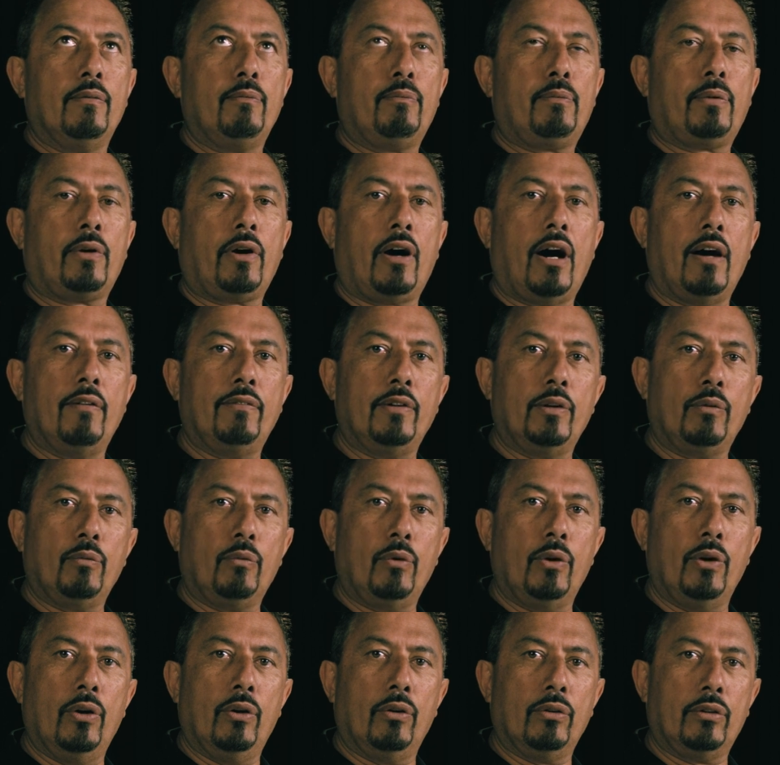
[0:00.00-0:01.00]
private
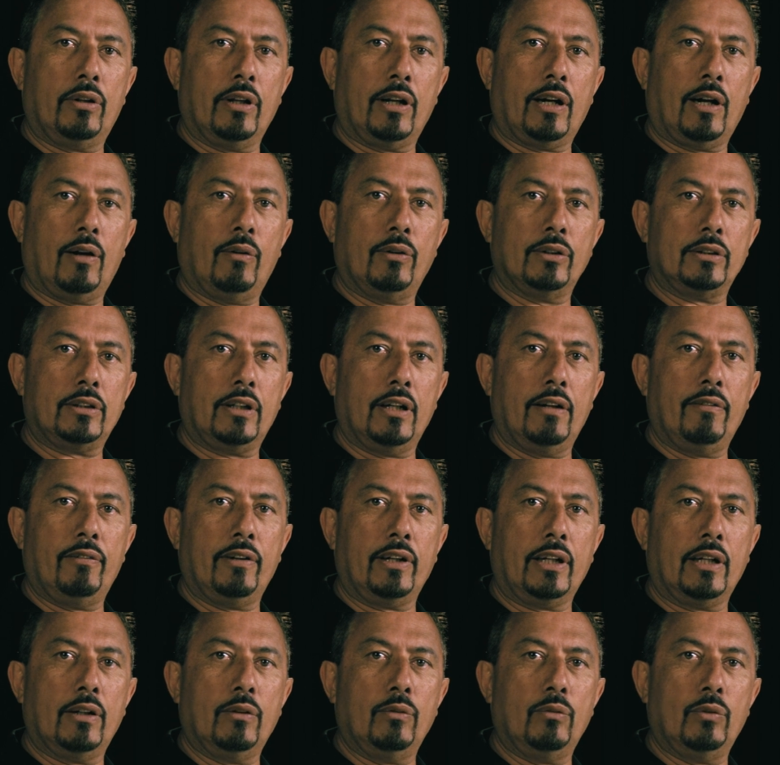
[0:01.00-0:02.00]
world that I was
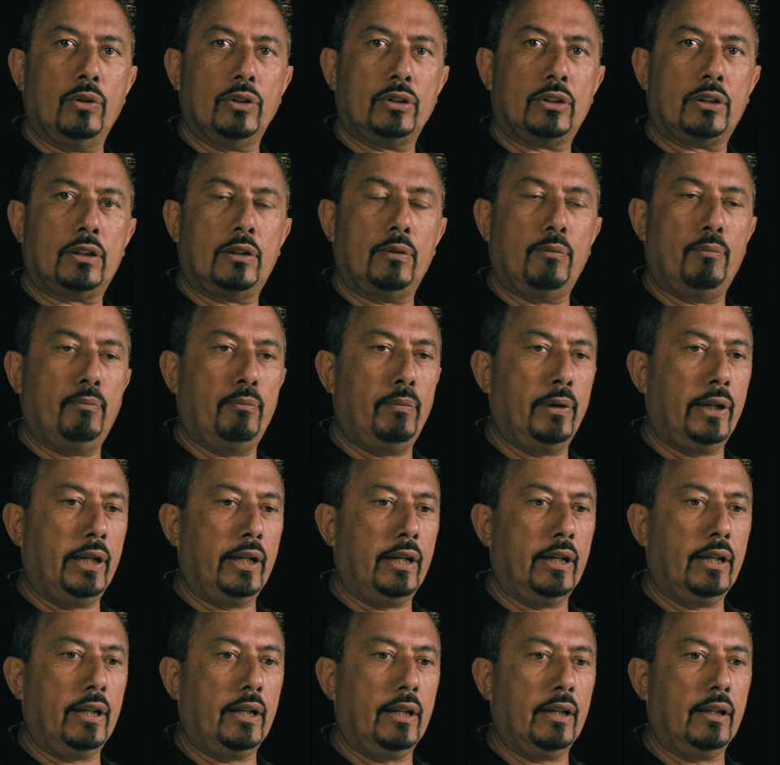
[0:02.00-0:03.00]
living in, was to
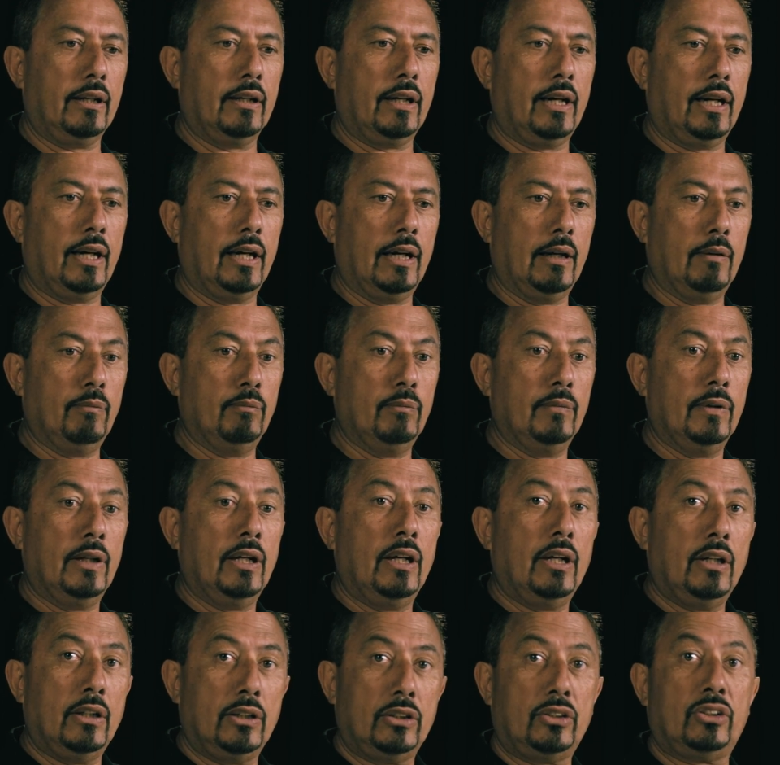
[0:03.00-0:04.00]
be
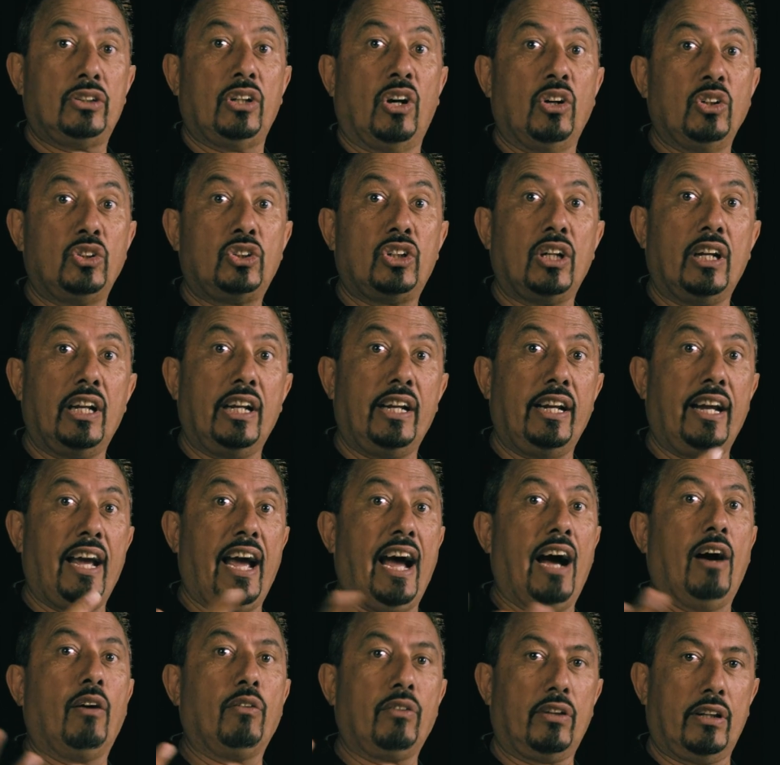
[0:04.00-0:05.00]
socially
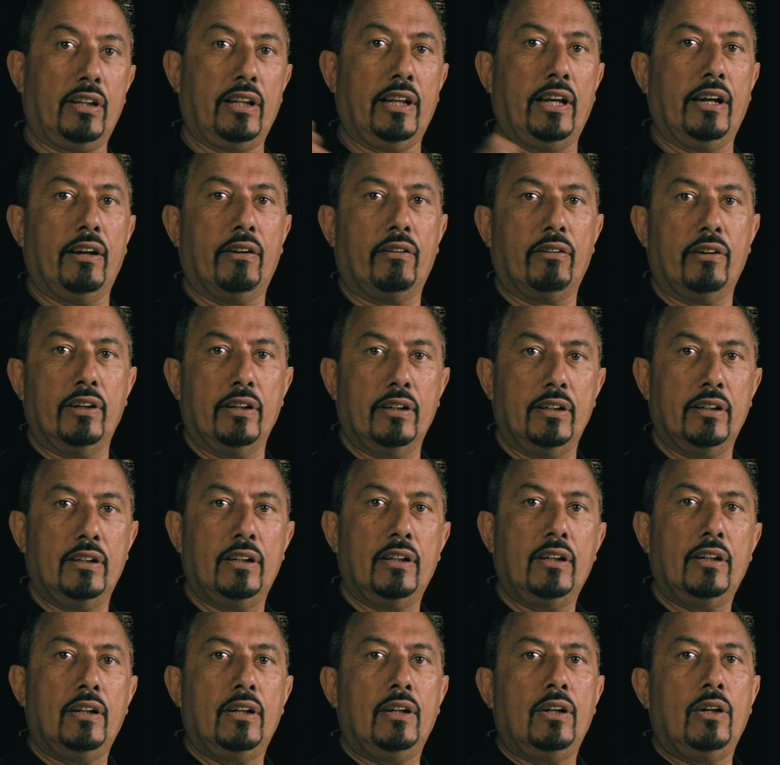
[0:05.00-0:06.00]
out there and
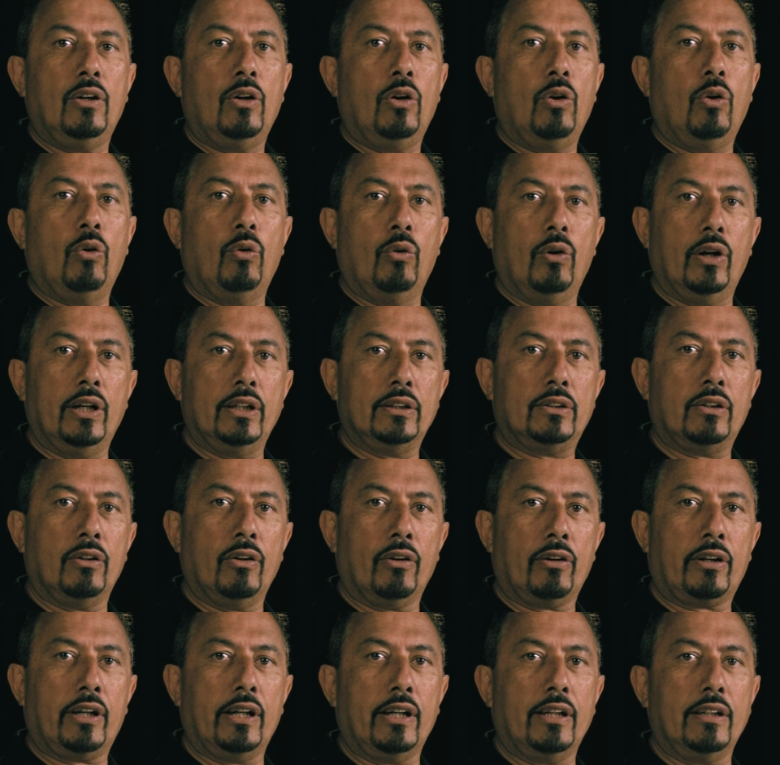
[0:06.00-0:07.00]
always
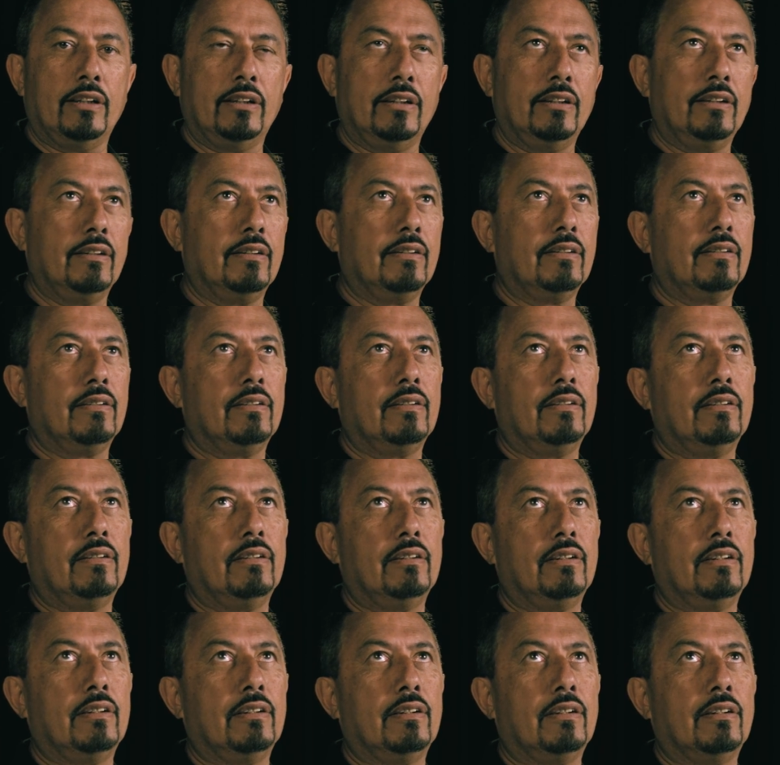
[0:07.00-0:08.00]
looking
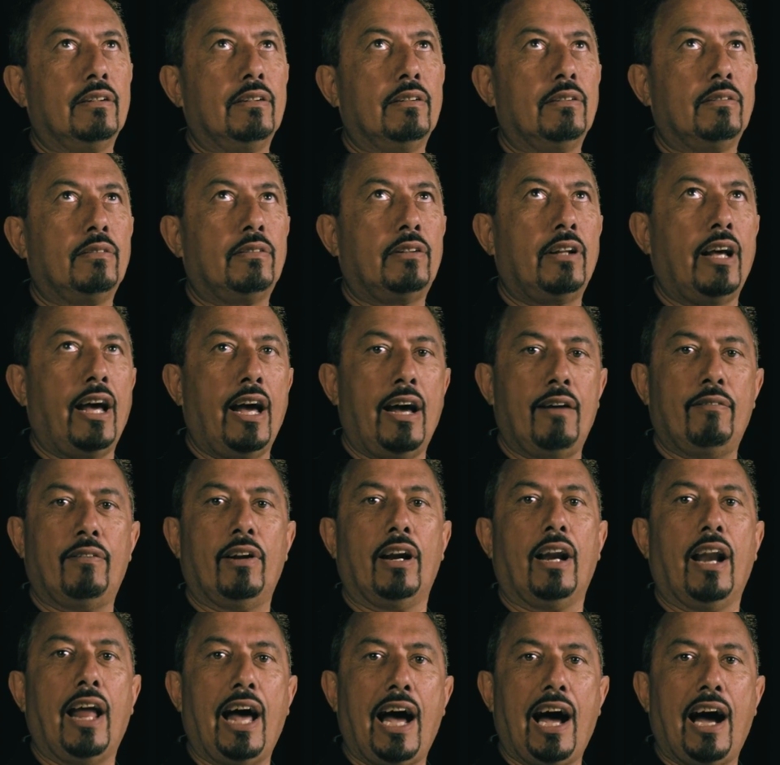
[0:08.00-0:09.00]
to have
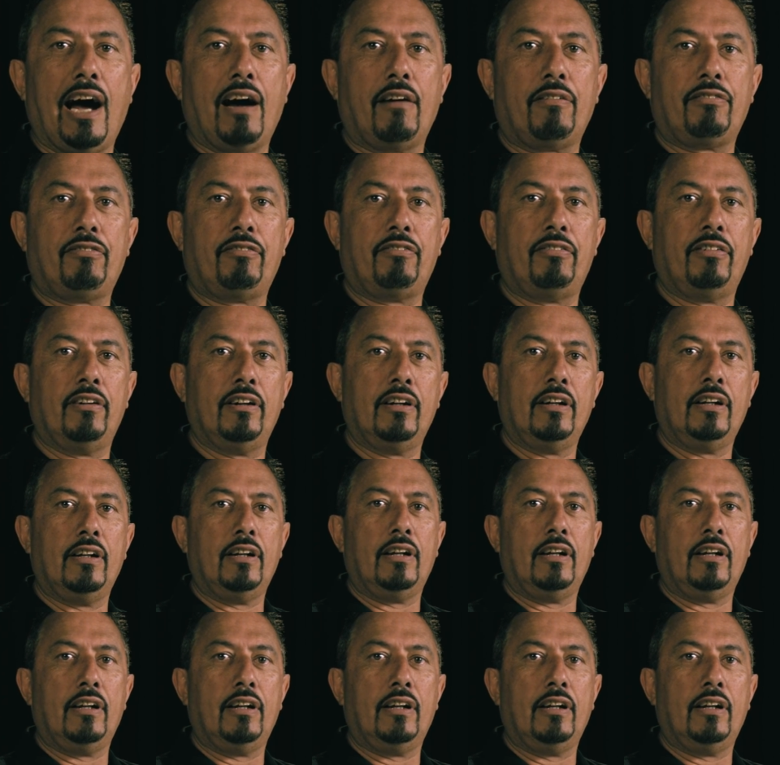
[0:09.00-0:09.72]
a laugh.